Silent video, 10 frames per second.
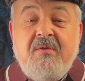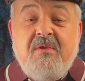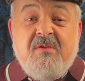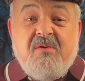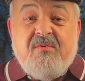
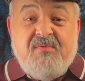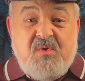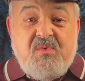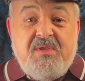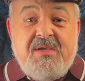There are a
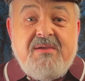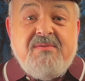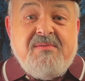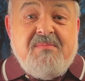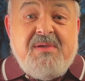few
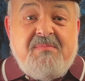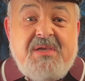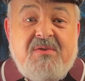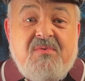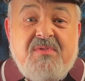things that might
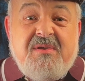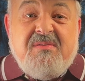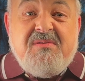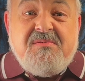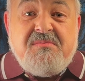make you think
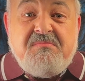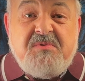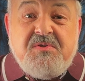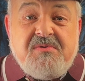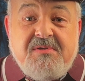this
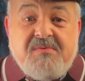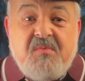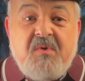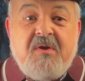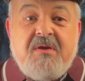just
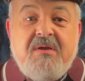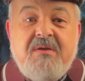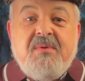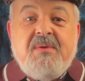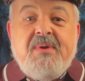doesn't work.
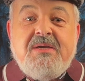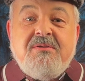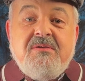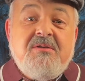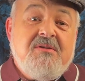You
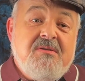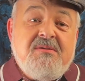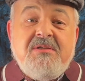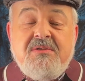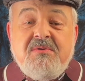actually
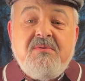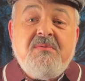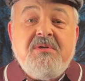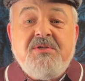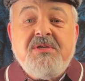just need to
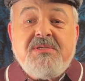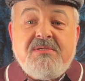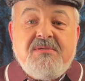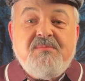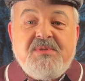
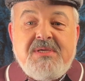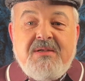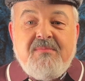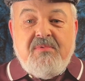adjust some setup